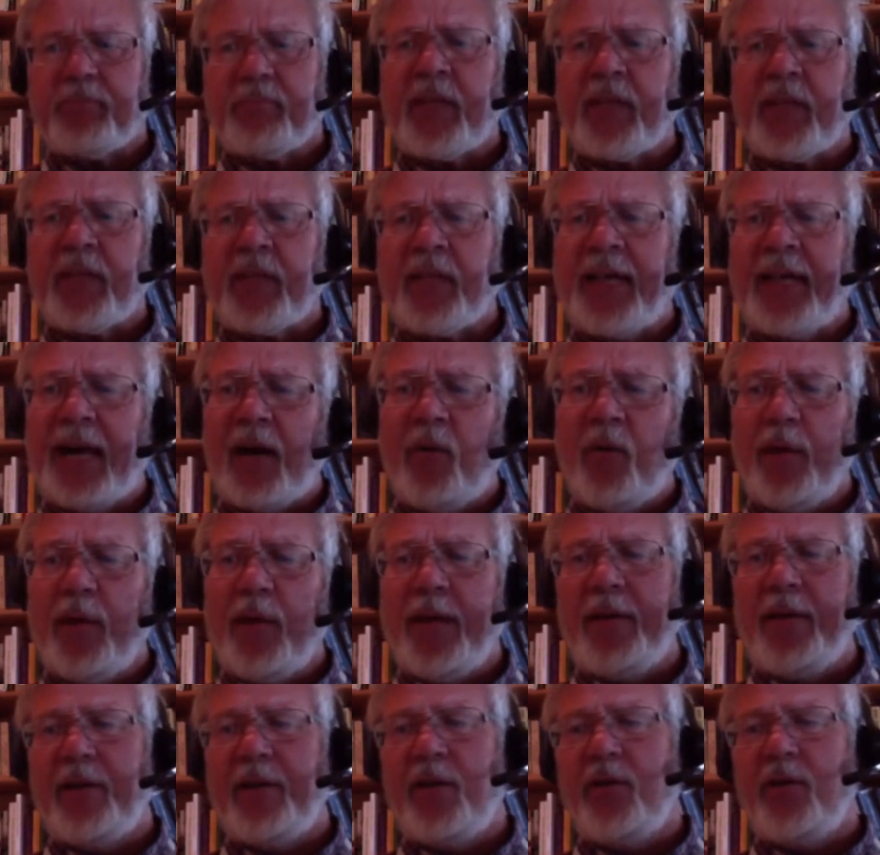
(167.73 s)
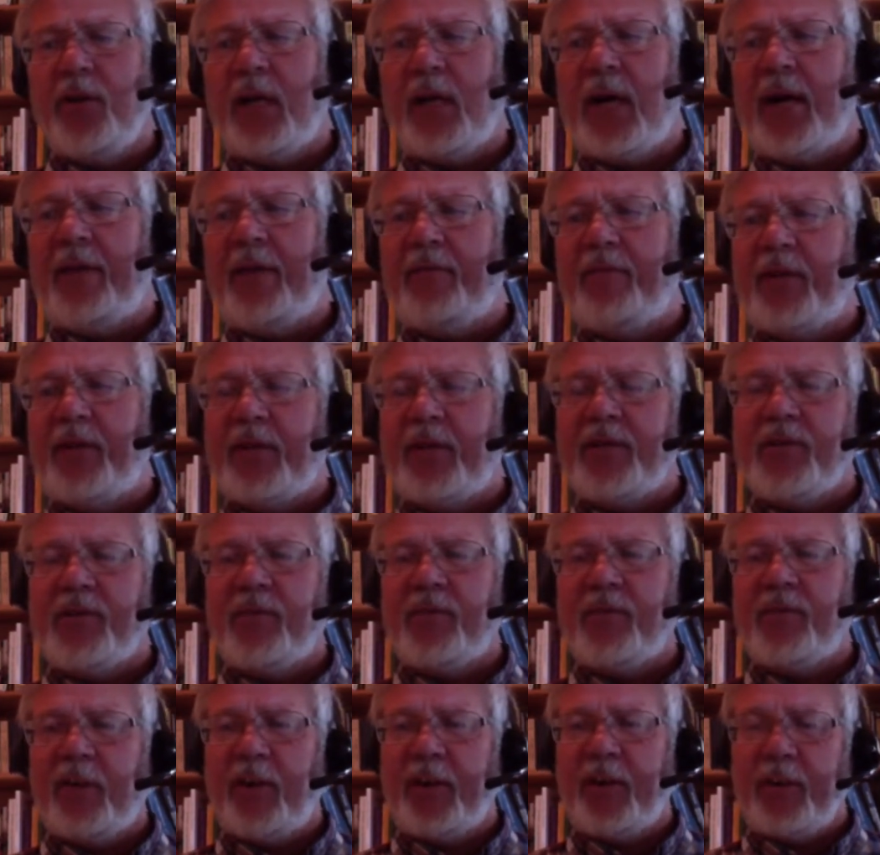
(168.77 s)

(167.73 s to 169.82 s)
Now, we, you and I have done some very